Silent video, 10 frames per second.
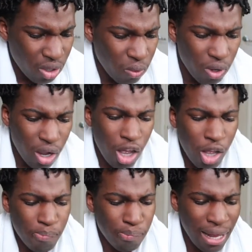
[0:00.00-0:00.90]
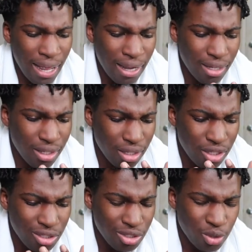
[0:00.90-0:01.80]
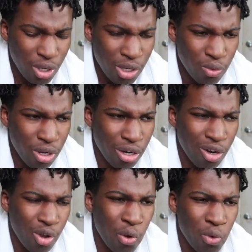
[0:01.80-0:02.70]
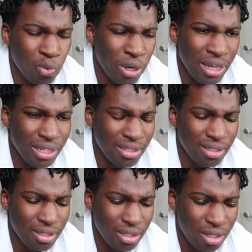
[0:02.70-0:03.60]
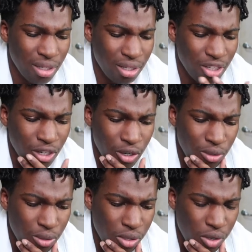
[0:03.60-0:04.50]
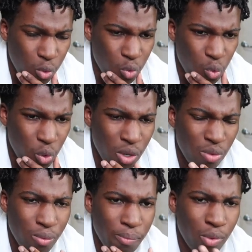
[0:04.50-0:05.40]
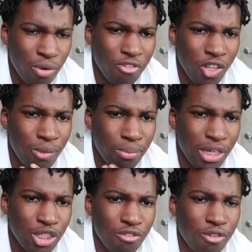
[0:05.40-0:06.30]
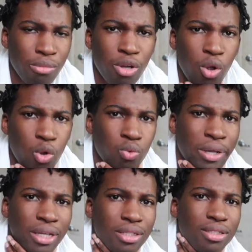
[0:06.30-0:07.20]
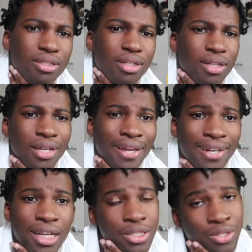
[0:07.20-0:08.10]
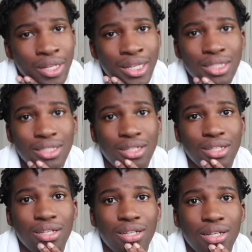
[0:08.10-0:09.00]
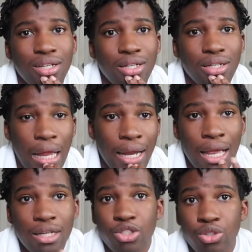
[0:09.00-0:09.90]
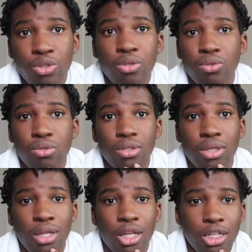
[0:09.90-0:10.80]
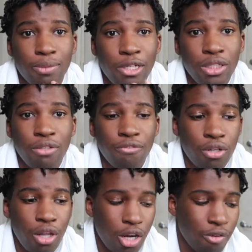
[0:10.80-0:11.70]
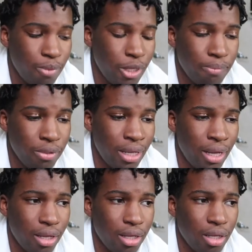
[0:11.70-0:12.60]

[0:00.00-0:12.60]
We're all black trying to run our own race, you know? But we're feeling pressure from our own race. That's crazy. And that's true. Especially for a lot of people that